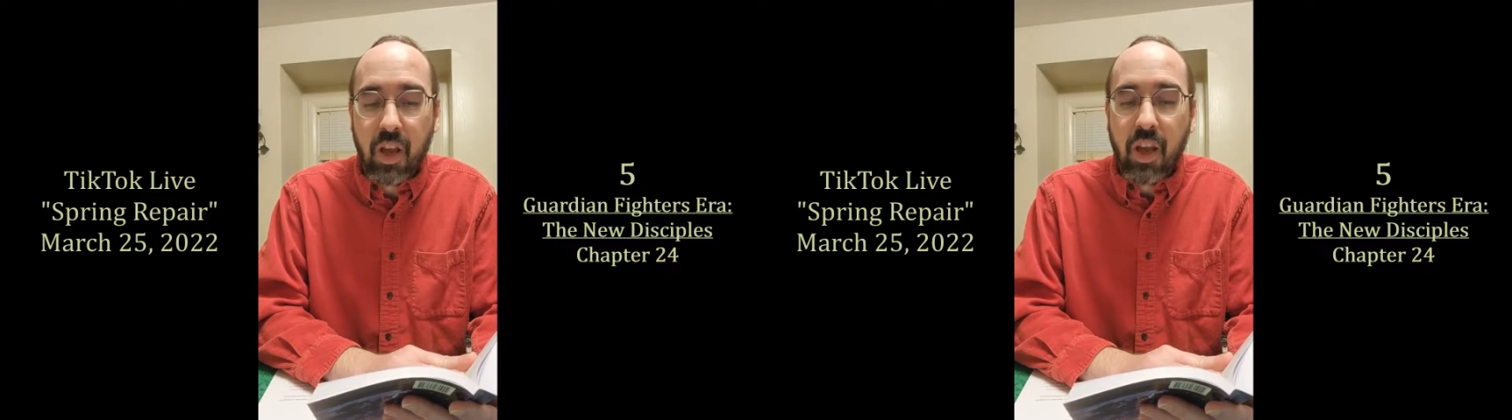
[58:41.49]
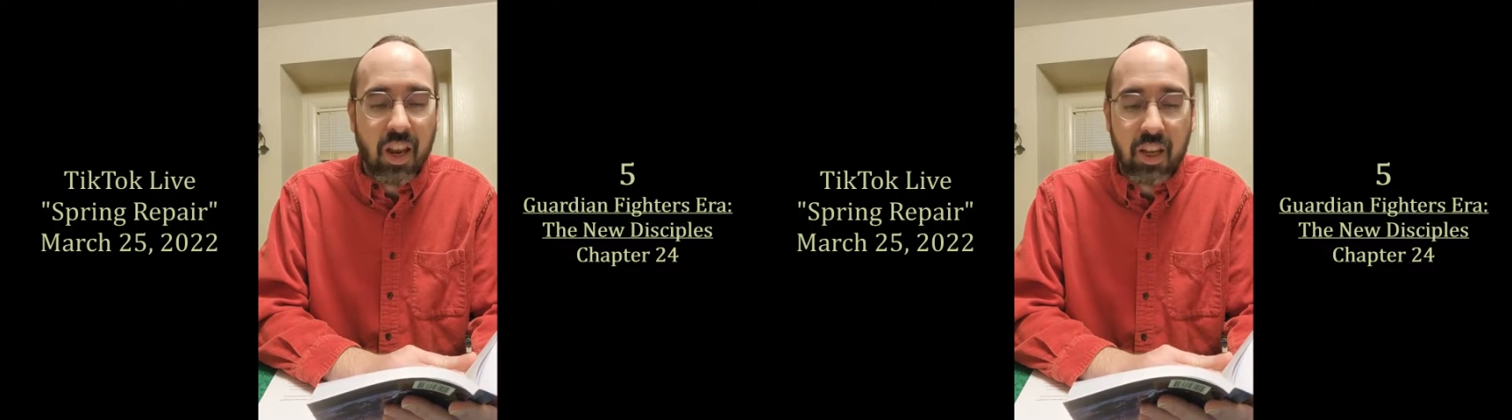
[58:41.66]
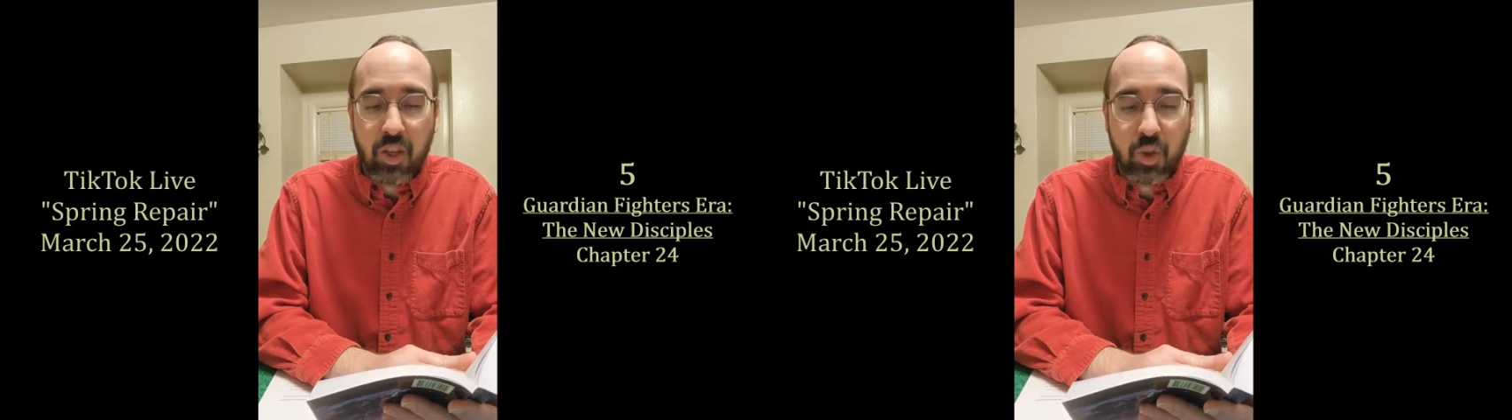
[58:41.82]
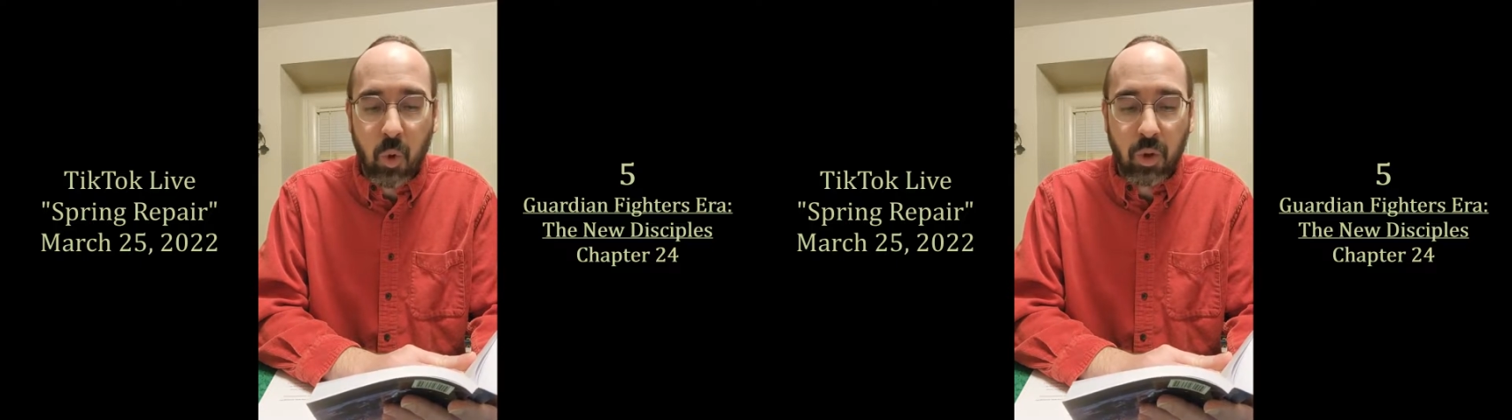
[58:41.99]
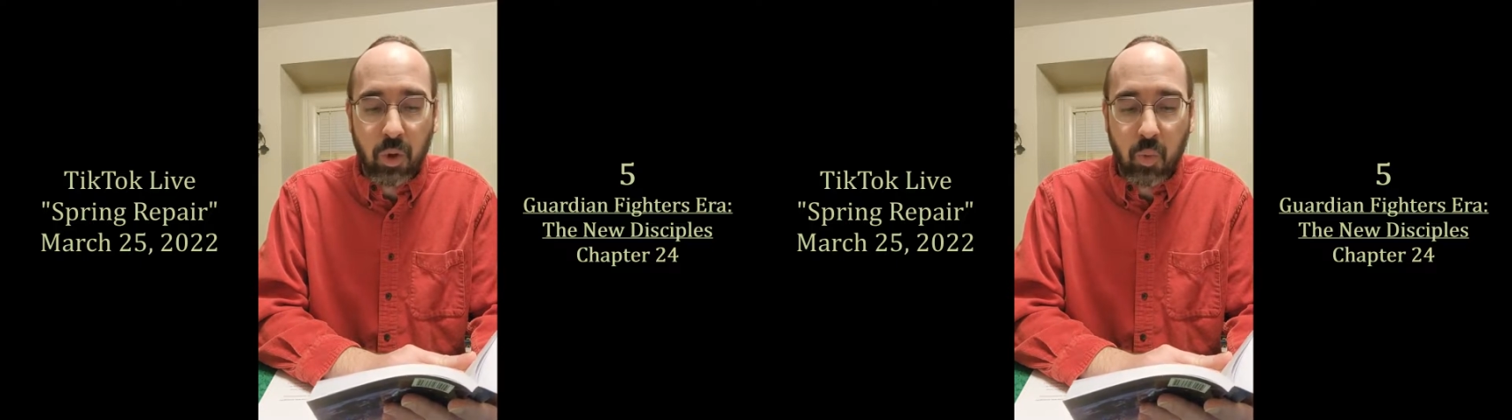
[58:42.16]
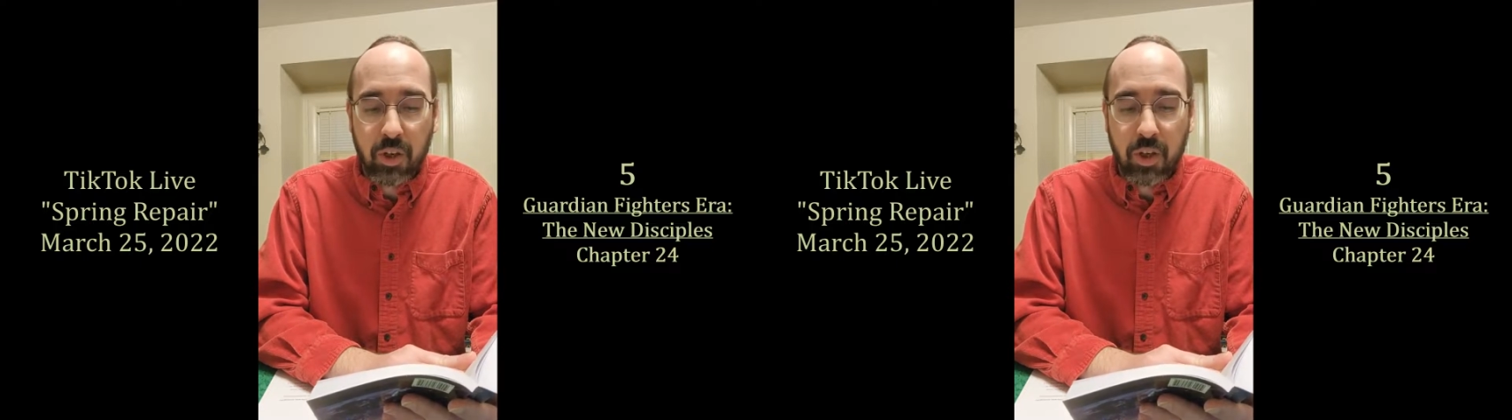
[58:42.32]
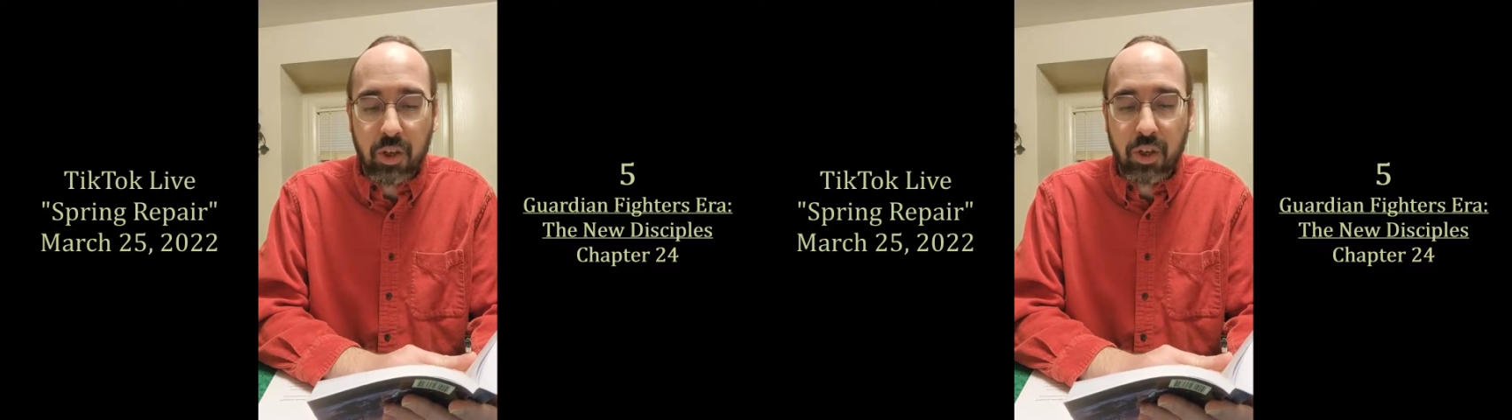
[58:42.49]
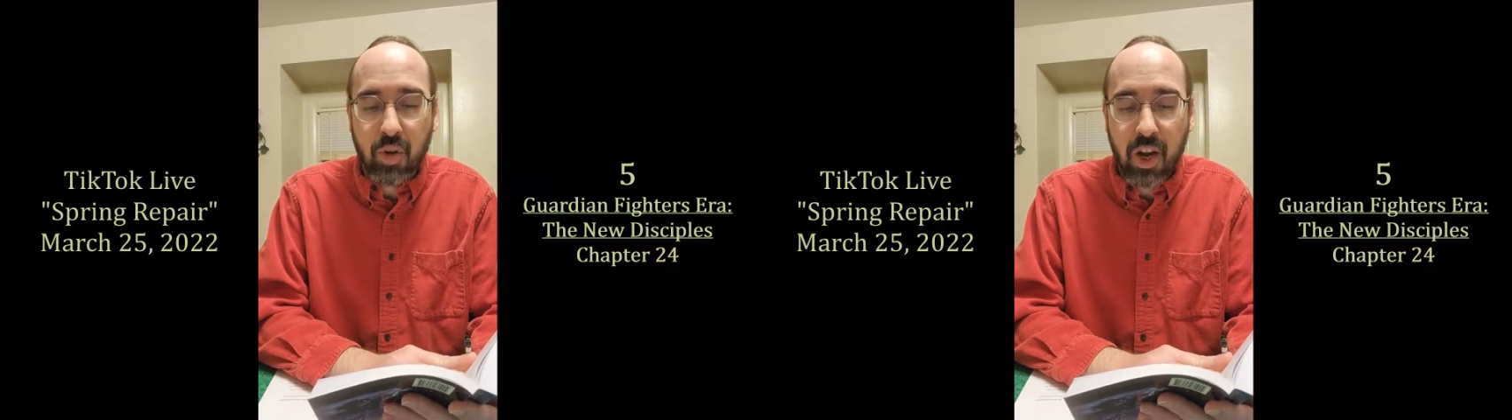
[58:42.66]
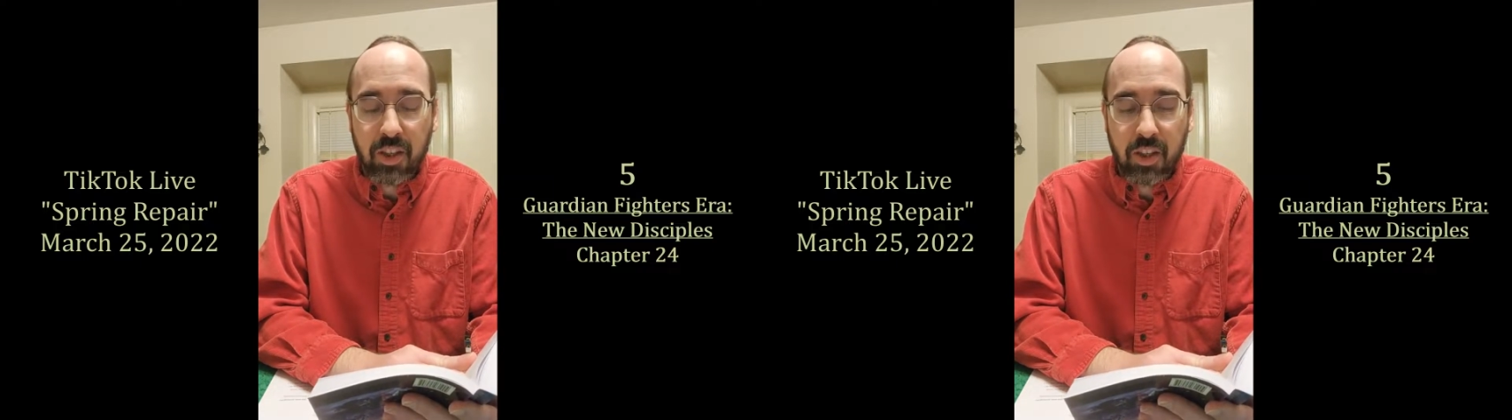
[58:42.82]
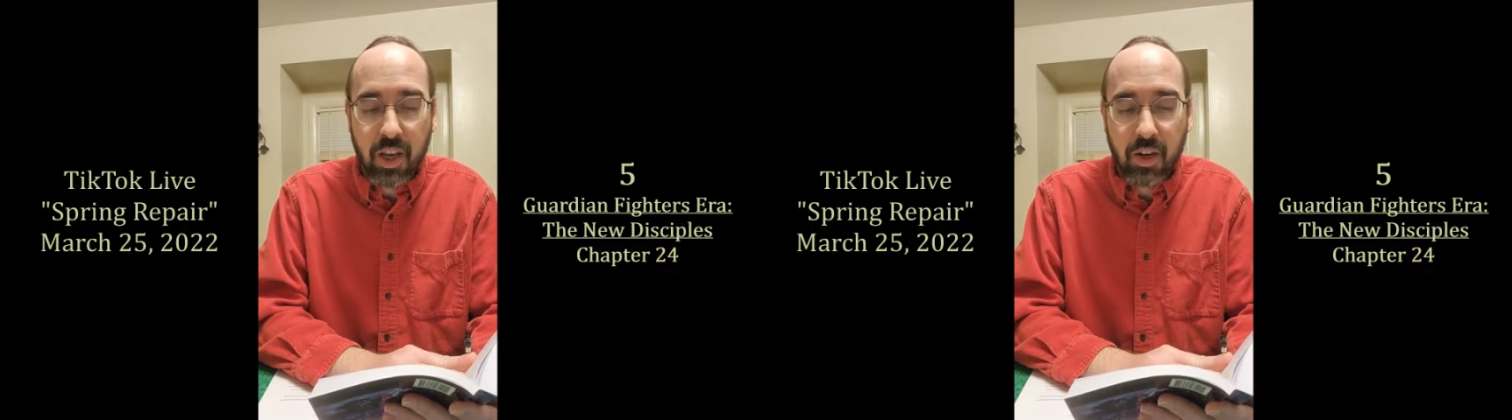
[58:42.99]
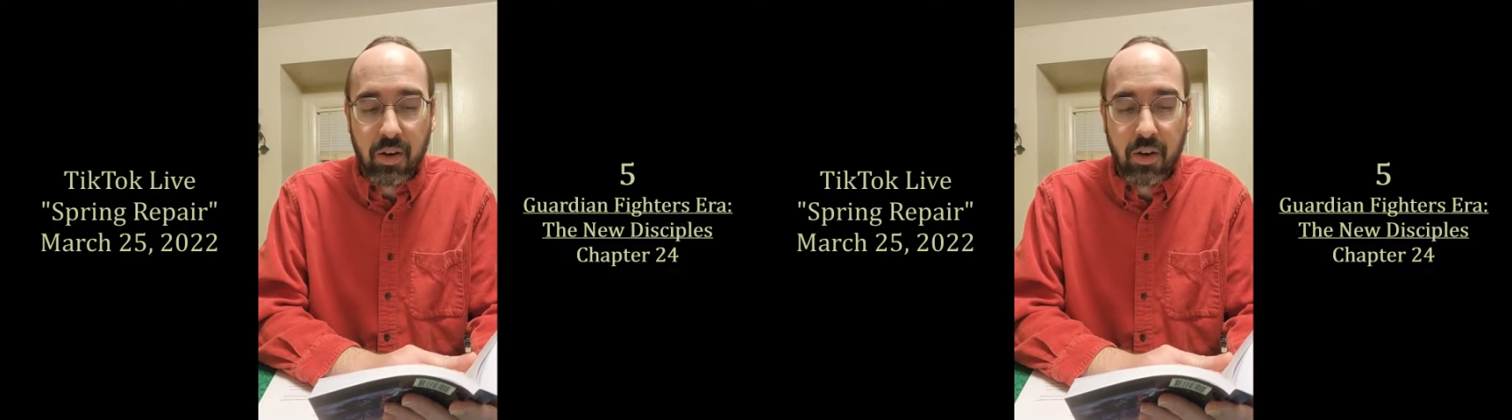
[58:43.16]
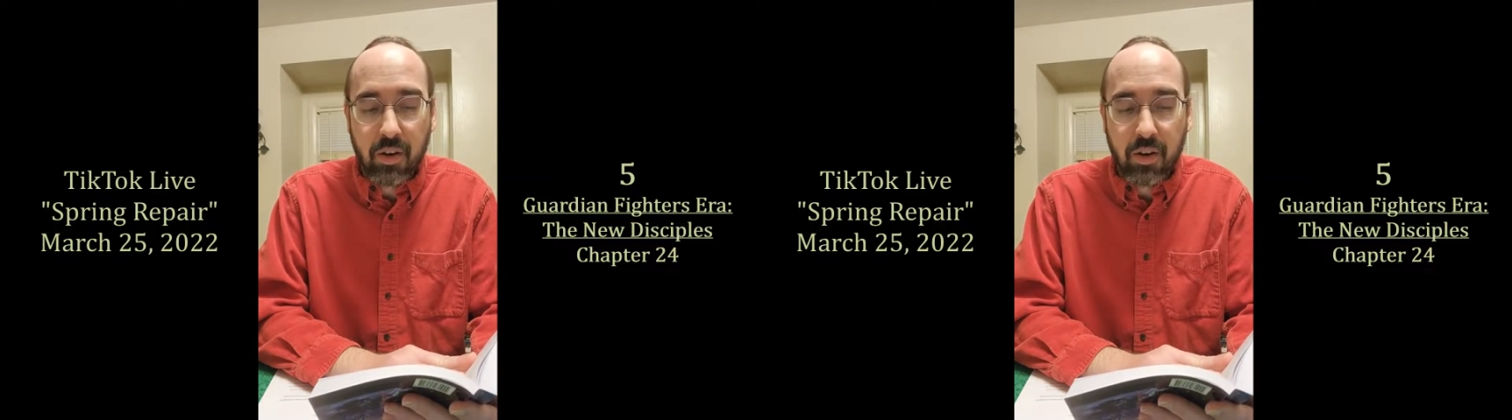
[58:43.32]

And he sorely wanted to right then.